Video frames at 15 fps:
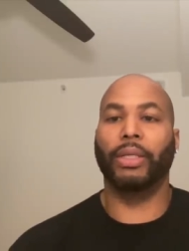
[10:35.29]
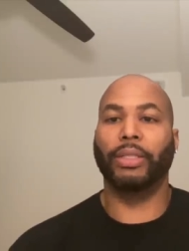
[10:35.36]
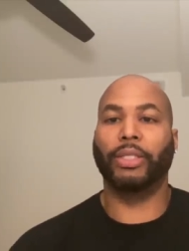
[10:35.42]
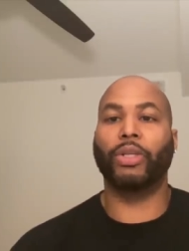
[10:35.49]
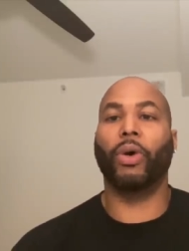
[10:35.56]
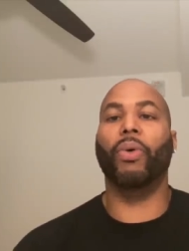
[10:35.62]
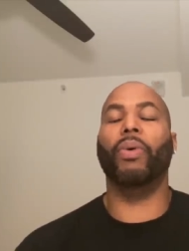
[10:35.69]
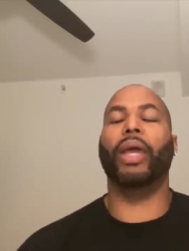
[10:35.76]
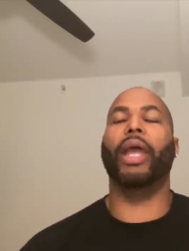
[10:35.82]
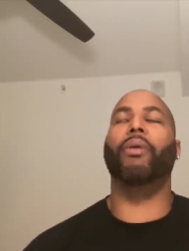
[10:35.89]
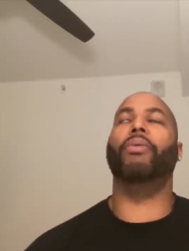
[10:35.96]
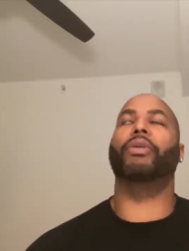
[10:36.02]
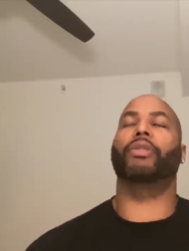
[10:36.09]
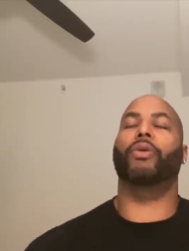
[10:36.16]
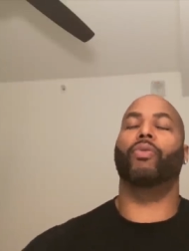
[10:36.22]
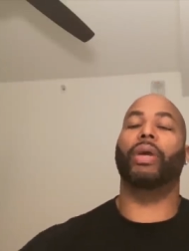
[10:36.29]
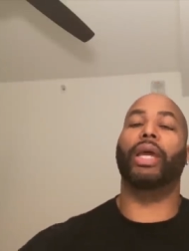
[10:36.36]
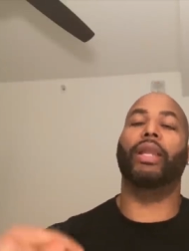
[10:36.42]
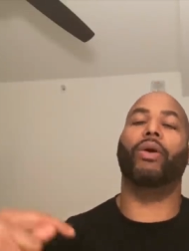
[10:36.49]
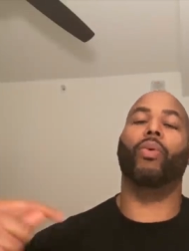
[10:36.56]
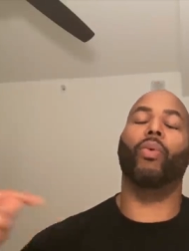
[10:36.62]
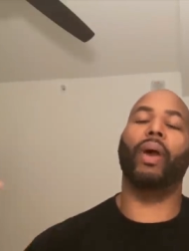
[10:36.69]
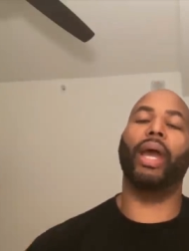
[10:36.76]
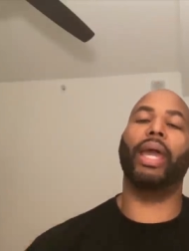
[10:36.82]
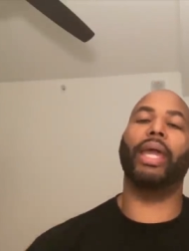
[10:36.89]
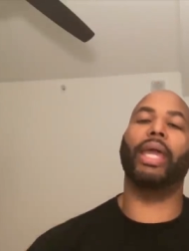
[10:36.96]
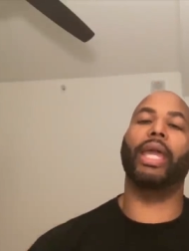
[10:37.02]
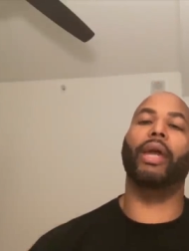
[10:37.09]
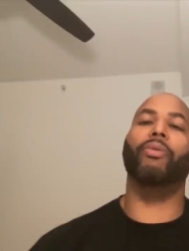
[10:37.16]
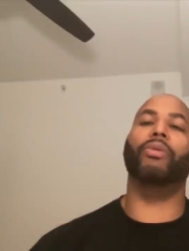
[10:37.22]
So it was a, in a way
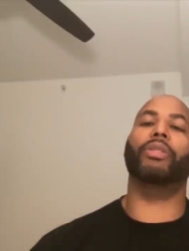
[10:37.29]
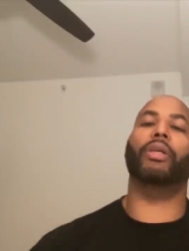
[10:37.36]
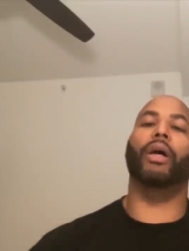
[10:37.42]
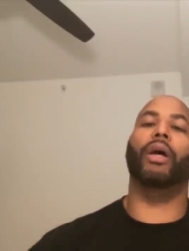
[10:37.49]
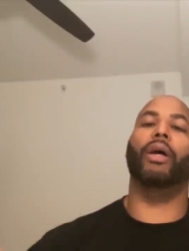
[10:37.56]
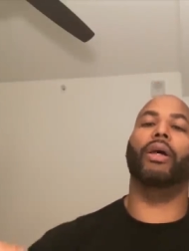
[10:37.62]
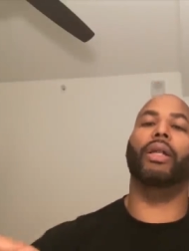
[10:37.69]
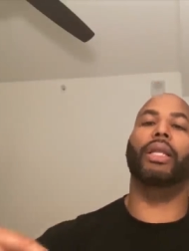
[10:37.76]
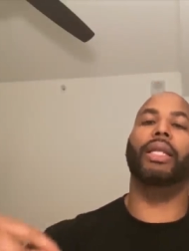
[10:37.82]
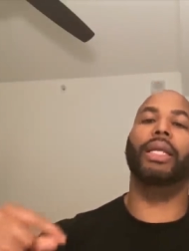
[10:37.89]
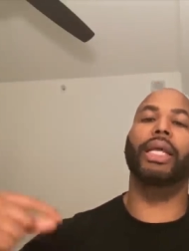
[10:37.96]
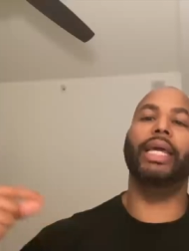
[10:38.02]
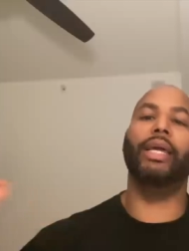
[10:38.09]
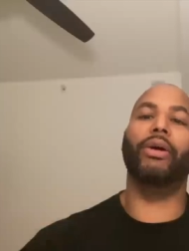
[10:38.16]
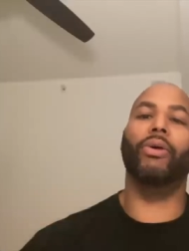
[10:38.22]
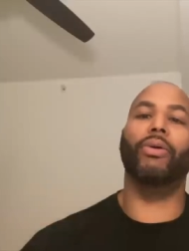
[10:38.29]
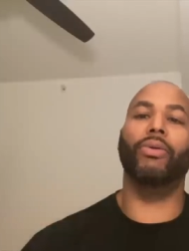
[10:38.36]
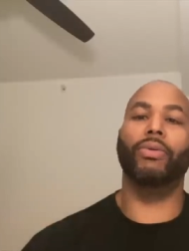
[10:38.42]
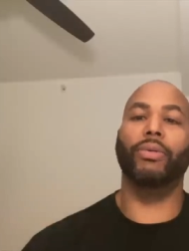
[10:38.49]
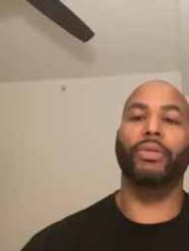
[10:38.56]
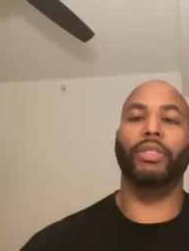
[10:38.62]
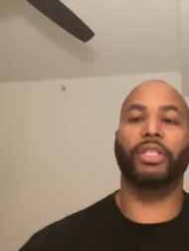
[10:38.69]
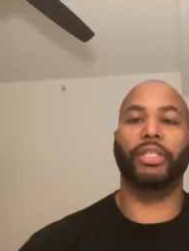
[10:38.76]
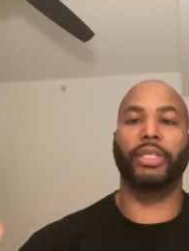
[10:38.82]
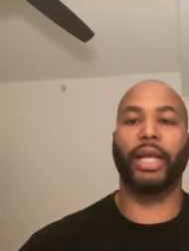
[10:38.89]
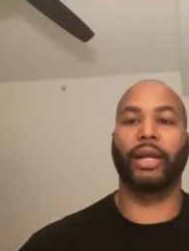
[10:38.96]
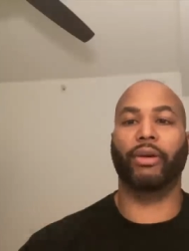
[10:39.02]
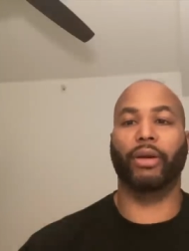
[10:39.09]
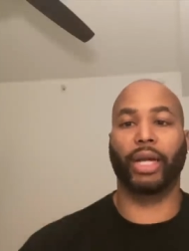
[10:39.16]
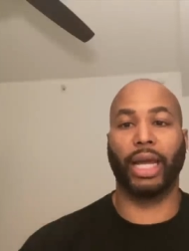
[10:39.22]
it was legal
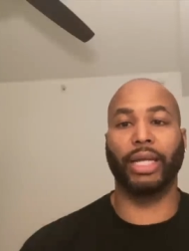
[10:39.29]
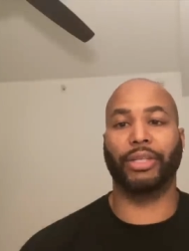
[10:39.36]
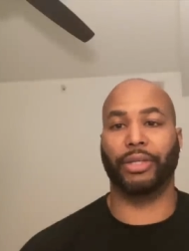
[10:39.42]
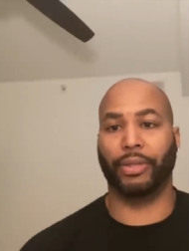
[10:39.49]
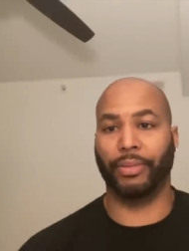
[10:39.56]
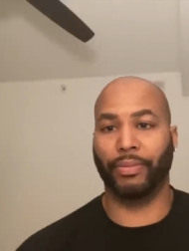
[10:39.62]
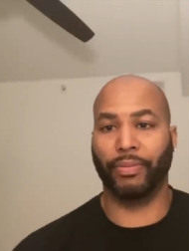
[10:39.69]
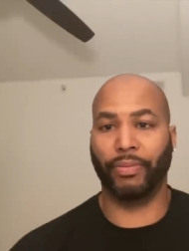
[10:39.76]
segregation.